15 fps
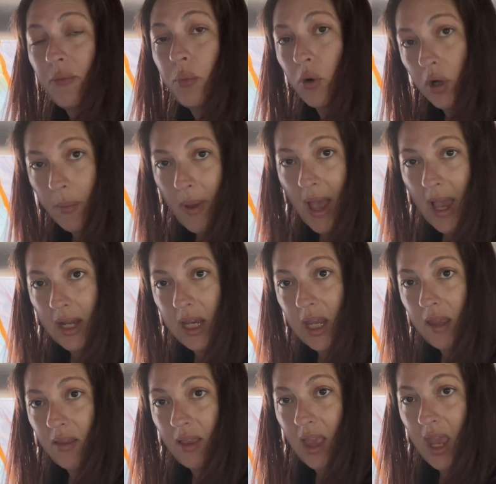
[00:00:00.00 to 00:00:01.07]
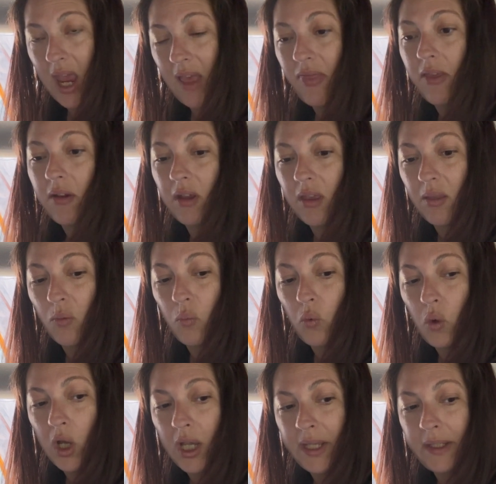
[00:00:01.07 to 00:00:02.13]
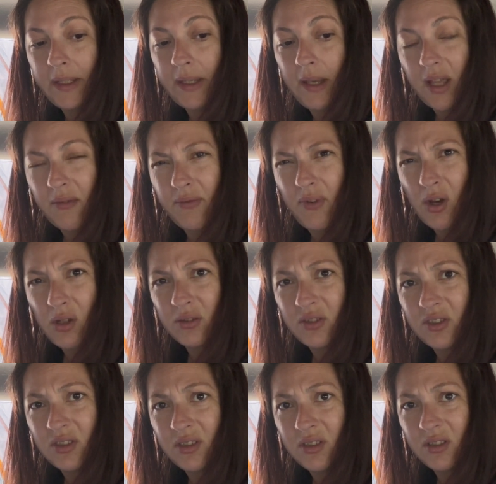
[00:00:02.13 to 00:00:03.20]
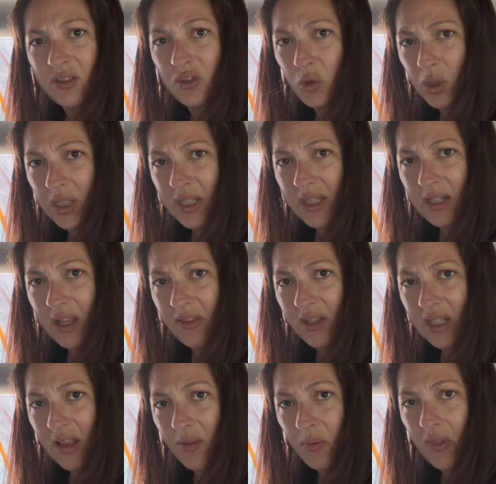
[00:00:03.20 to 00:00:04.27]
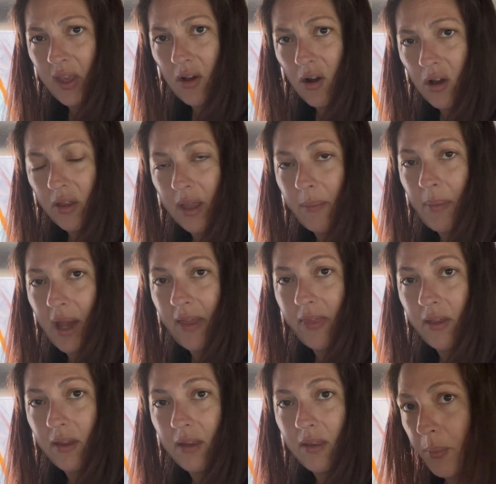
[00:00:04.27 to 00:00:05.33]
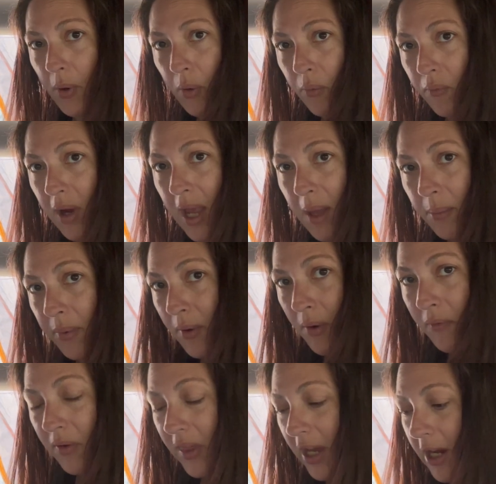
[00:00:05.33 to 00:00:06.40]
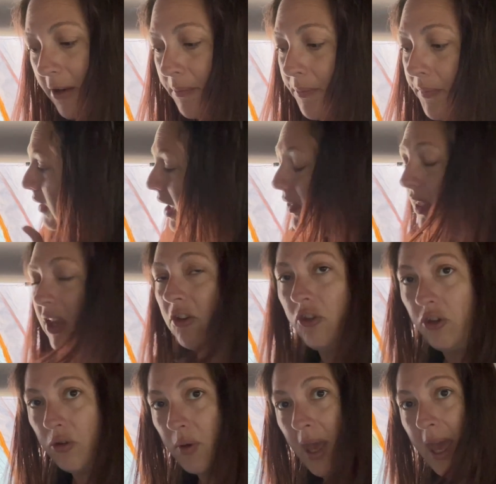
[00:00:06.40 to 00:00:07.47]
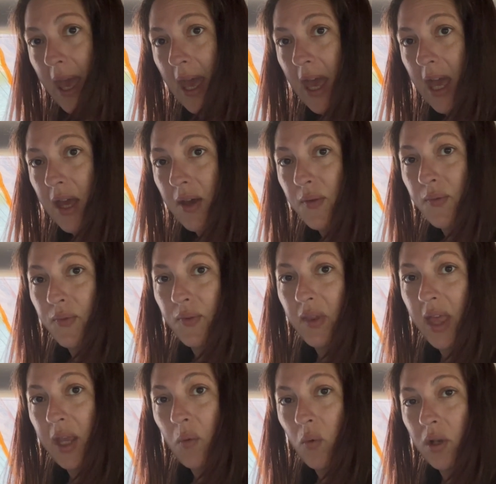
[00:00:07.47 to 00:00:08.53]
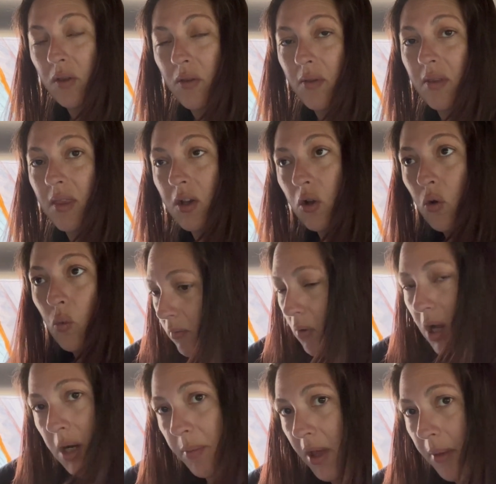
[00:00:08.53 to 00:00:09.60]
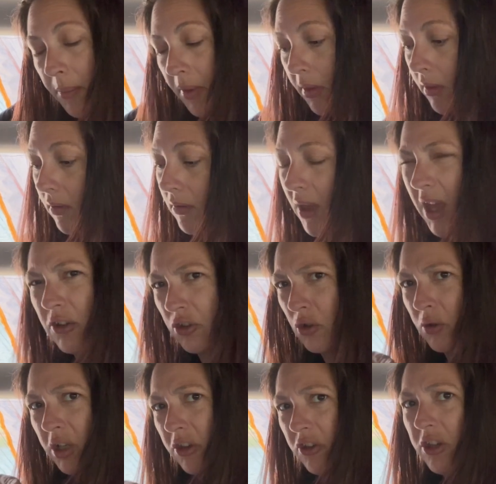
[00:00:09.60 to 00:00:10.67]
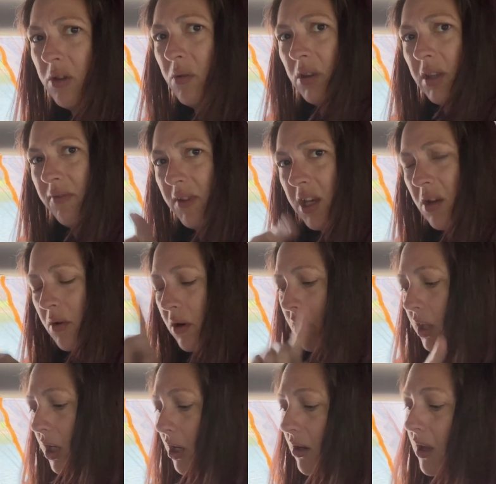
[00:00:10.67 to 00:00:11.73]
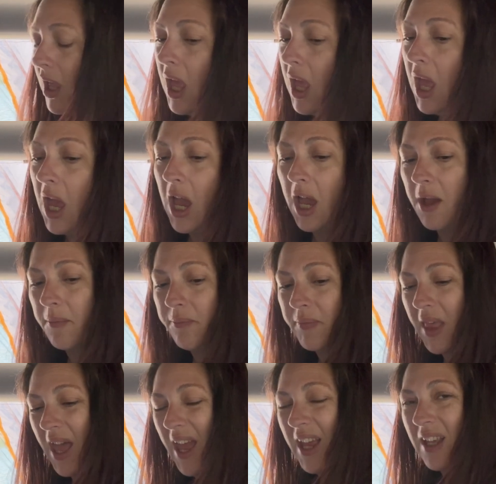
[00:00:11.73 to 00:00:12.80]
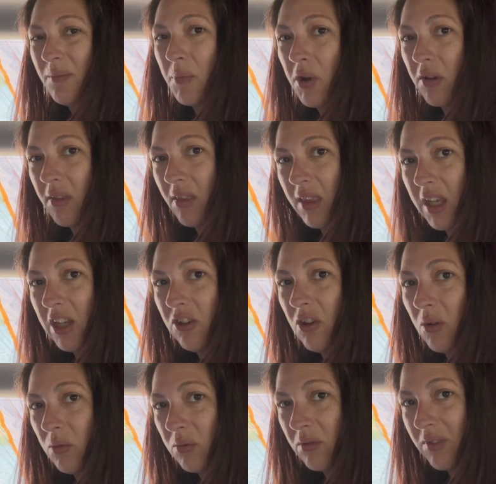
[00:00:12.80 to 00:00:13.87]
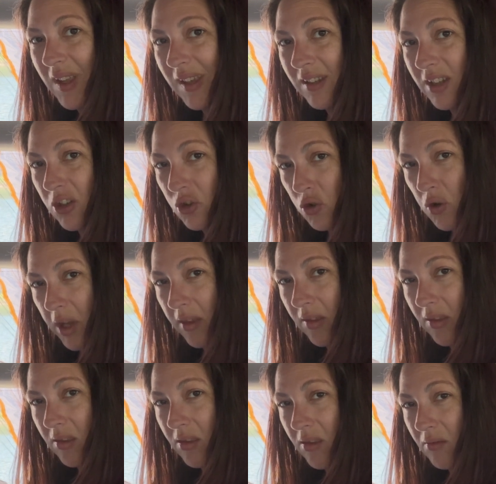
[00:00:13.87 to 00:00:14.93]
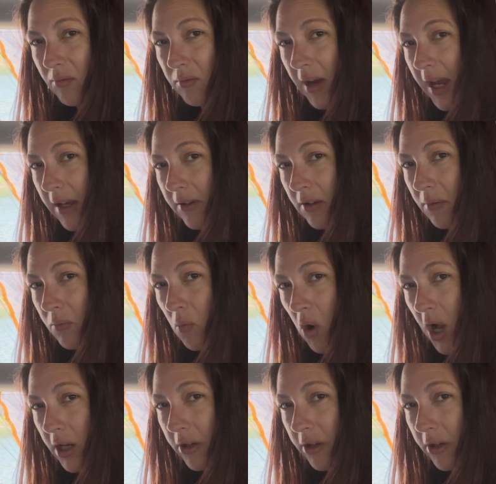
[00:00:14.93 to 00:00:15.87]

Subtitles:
porta potties, and there is one, a vault toilet, I think that's what they call it, by the boat ramp over there. And they do have like one of those little water pumps. I showed it to you in the video earlier. I personally don't tend to trust random water